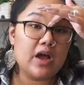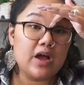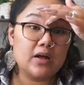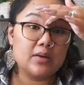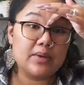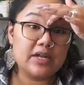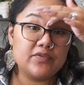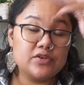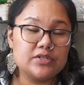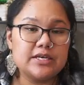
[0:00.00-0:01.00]
Um, and if
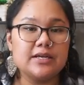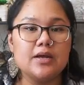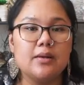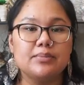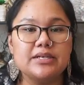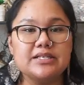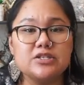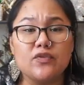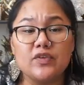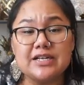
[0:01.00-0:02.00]
you did, please
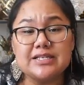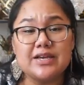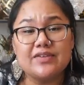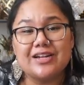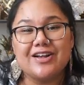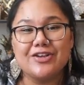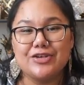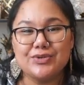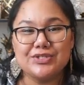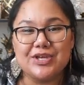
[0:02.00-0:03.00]
don't forget to give it a
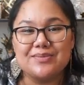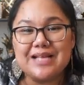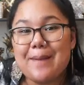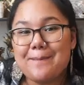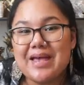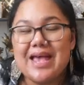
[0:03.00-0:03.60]
huge thumbs up